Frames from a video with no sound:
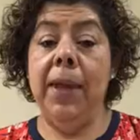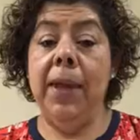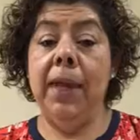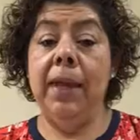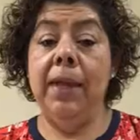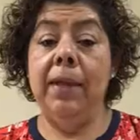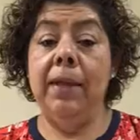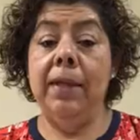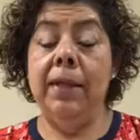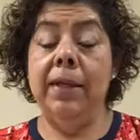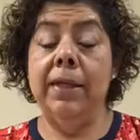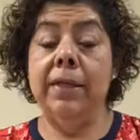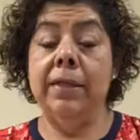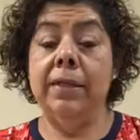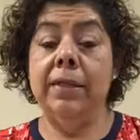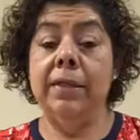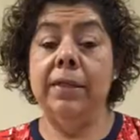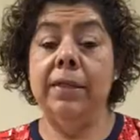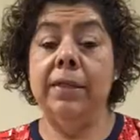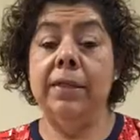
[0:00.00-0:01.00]
pain
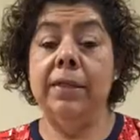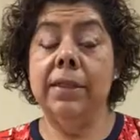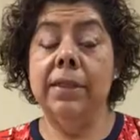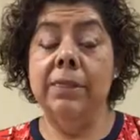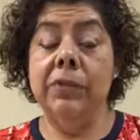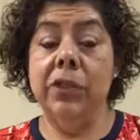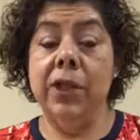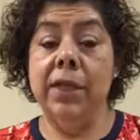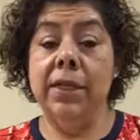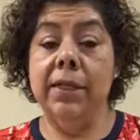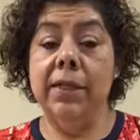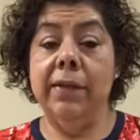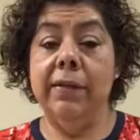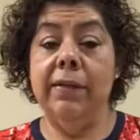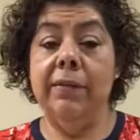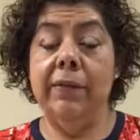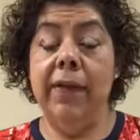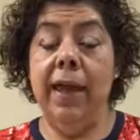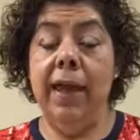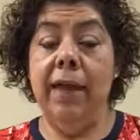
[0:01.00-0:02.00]
is
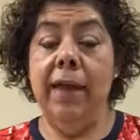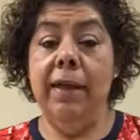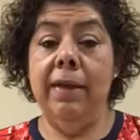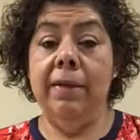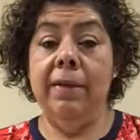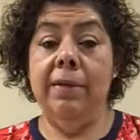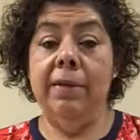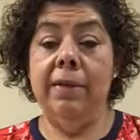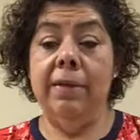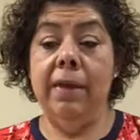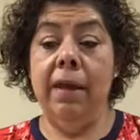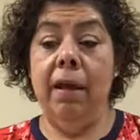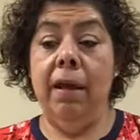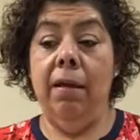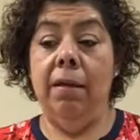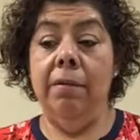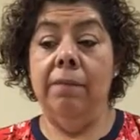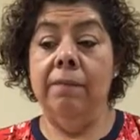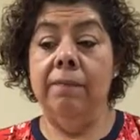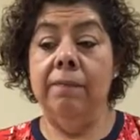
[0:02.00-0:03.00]
subjective and
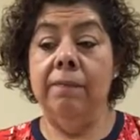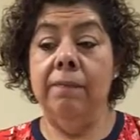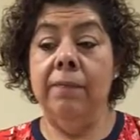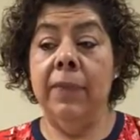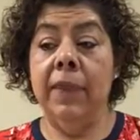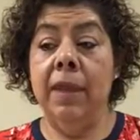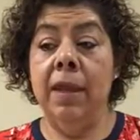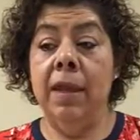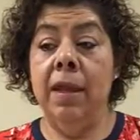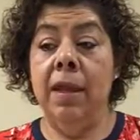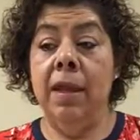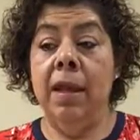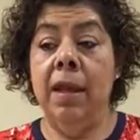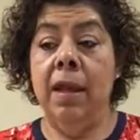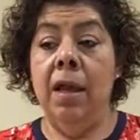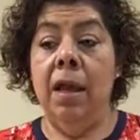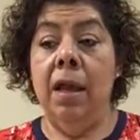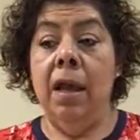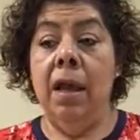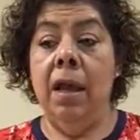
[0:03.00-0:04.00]

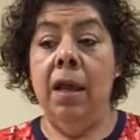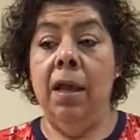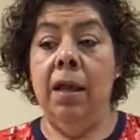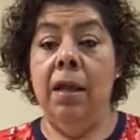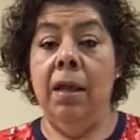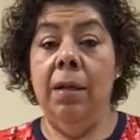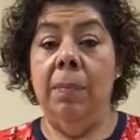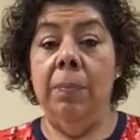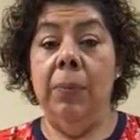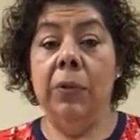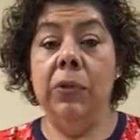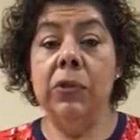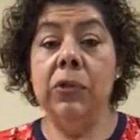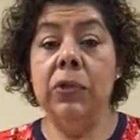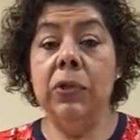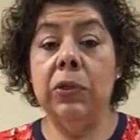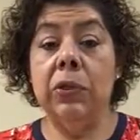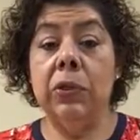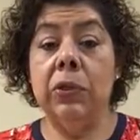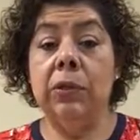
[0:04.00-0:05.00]
a
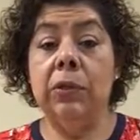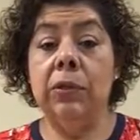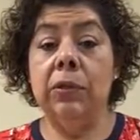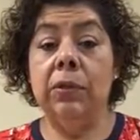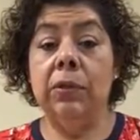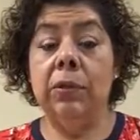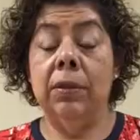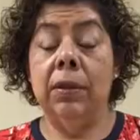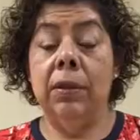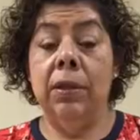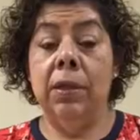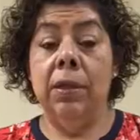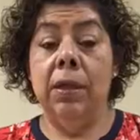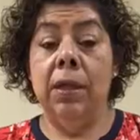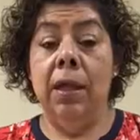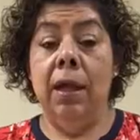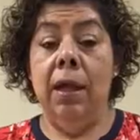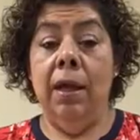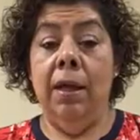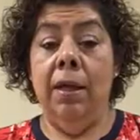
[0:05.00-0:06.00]
personal
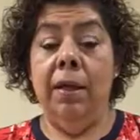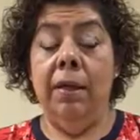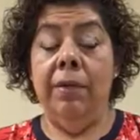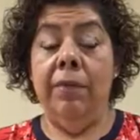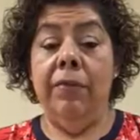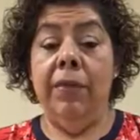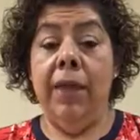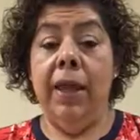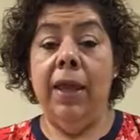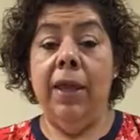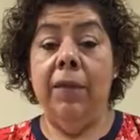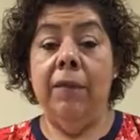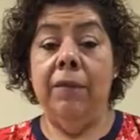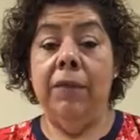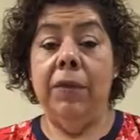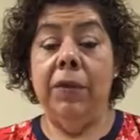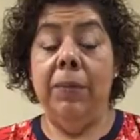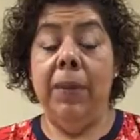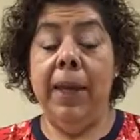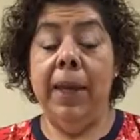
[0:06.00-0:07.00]
thing
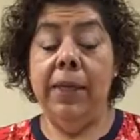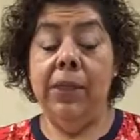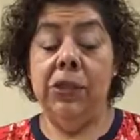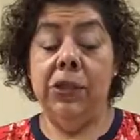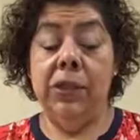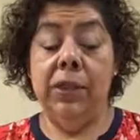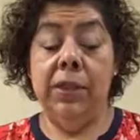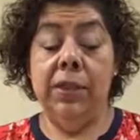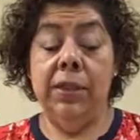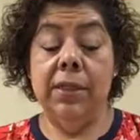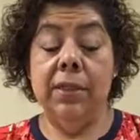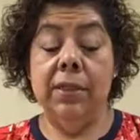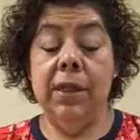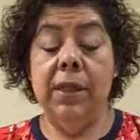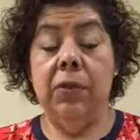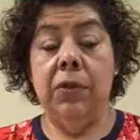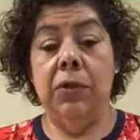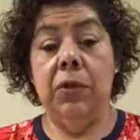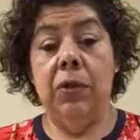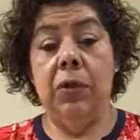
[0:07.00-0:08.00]
for the patient, they
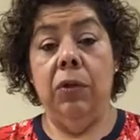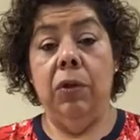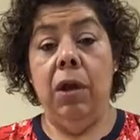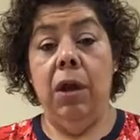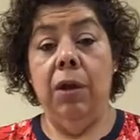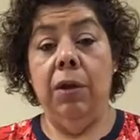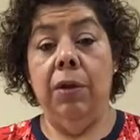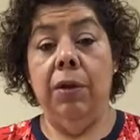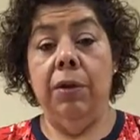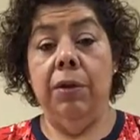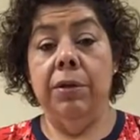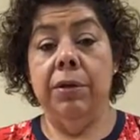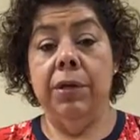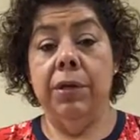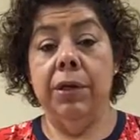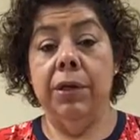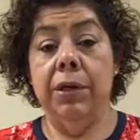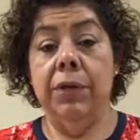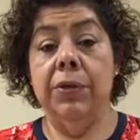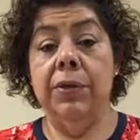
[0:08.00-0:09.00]
could no longer
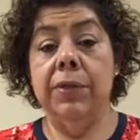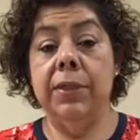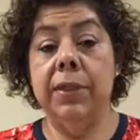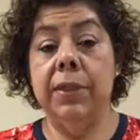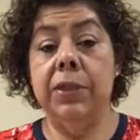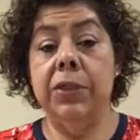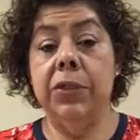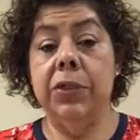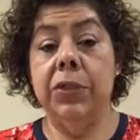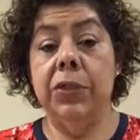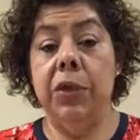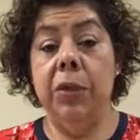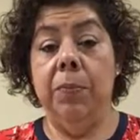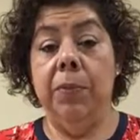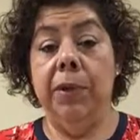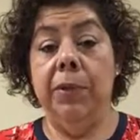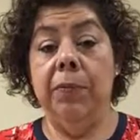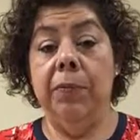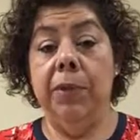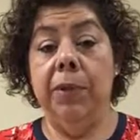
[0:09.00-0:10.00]
use this to
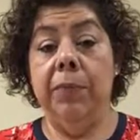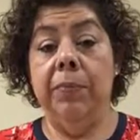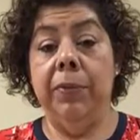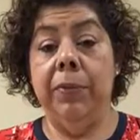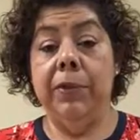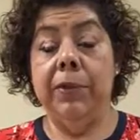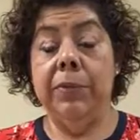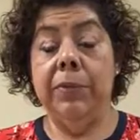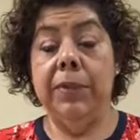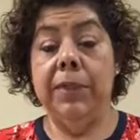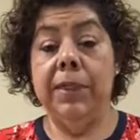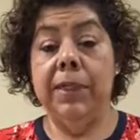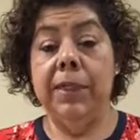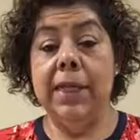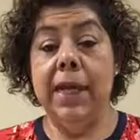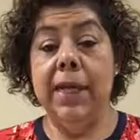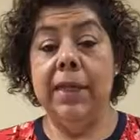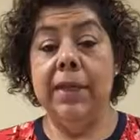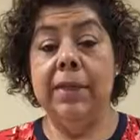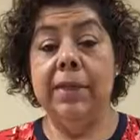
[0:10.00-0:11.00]
determine reimbursement
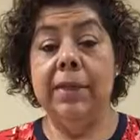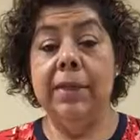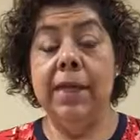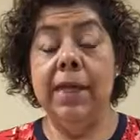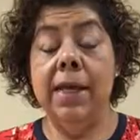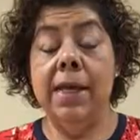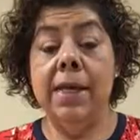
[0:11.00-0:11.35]
status.